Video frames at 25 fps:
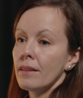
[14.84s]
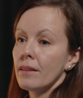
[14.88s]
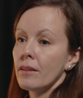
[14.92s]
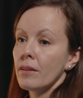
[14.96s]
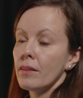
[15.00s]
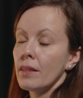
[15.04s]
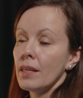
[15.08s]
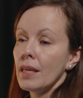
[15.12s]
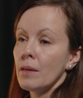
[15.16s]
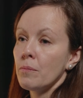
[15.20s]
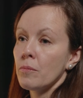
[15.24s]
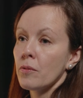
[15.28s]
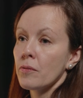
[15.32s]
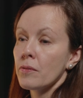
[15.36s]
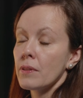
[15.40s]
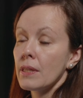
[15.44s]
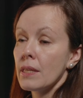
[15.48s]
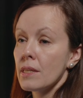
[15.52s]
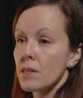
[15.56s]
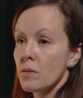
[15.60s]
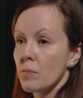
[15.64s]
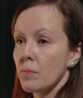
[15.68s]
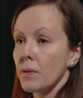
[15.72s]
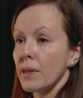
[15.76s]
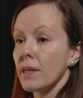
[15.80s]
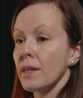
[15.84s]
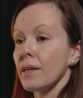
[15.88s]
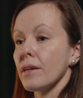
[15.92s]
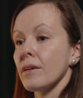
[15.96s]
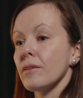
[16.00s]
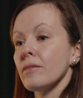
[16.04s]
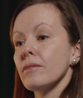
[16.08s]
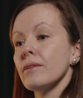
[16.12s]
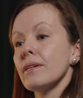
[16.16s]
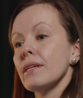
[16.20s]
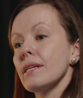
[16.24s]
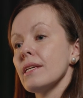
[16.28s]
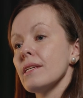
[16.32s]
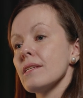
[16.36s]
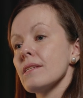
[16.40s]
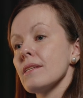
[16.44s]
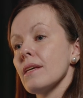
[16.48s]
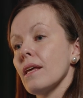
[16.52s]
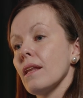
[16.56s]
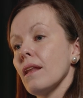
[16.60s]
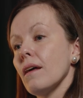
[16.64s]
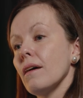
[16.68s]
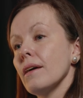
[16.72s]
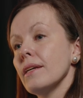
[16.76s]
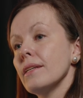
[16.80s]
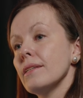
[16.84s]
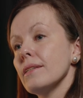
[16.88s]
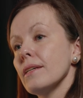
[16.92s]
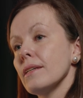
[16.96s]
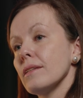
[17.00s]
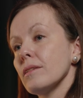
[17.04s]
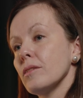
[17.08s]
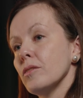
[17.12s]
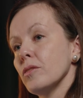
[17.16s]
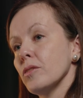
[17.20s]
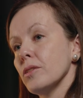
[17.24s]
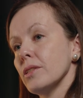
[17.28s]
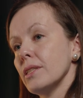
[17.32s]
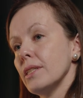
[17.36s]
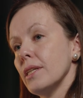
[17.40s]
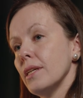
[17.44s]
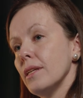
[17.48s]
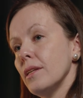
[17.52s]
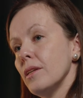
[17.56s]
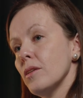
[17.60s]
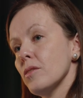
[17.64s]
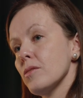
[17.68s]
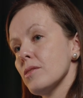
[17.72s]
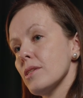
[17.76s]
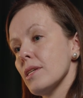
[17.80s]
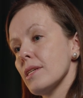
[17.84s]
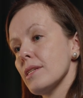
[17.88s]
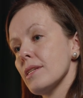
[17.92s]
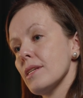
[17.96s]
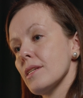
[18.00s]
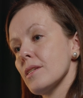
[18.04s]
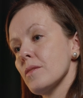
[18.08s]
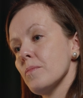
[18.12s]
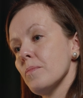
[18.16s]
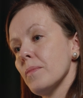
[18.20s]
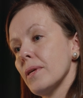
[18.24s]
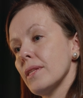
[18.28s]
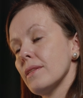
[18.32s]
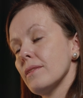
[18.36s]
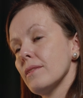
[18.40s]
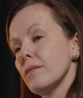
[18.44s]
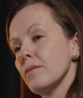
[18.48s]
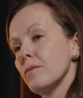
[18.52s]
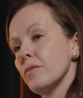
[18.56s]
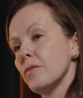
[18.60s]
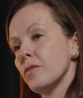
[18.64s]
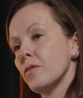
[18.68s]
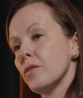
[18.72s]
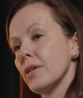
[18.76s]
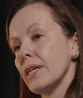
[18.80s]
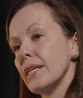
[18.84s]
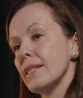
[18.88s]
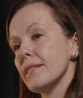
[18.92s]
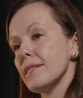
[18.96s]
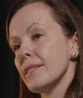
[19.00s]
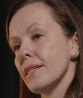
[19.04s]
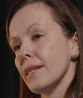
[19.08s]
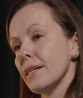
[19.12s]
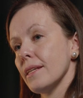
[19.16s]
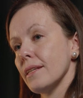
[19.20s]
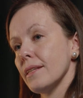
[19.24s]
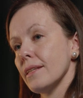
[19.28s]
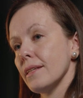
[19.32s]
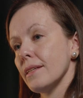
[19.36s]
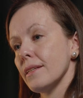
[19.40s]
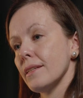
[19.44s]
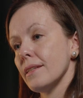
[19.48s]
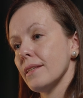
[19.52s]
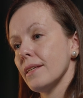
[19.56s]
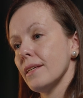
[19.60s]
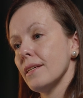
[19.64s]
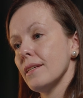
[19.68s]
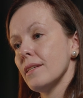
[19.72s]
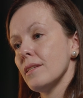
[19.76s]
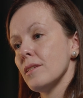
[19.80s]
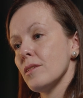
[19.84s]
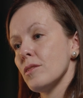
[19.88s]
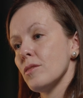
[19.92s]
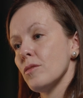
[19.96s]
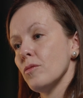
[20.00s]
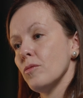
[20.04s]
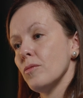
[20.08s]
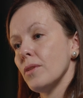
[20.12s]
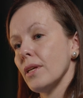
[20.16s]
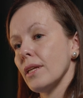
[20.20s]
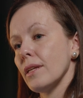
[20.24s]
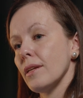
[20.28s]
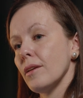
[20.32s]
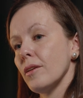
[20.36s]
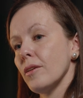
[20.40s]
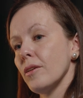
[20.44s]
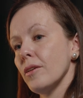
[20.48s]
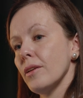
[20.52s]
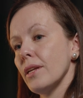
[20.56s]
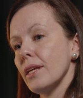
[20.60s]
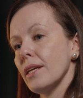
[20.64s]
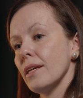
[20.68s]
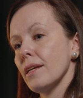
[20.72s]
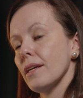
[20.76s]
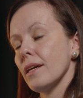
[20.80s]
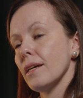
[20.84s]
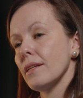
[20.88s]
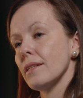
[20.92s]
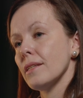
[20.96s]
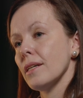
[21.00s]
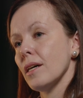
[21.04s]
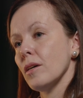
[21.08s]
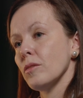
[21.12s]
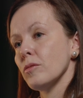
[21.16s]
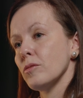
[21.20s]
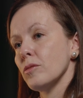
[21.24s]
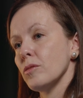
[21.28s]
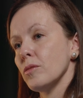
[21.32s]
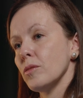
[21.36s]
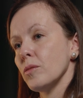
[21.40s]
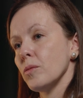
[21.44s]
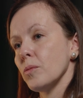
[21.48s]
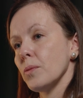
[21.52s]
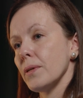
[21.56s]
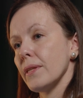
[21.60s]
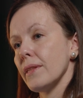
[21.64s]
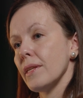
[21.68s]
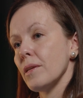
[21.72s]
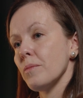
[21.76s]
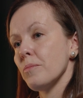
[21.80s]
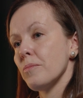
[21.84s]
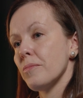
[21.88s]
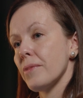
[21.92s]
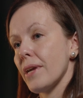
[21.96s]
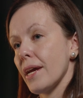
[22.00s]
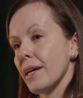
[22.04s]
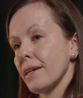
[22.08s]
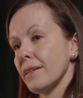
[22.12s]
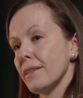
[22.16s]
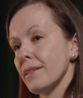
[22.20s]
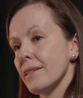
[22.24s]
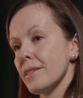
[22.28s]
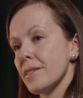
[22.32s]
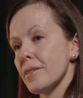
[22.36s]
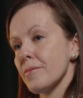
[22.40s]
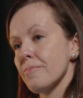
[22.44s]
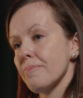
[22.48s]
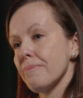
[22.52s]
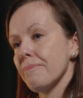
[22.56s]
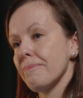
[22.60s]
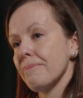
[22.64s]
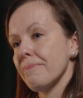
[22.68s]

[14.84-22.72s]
The theme of this video is aligned and continuous assessment for intended student learning and how to do it in practice.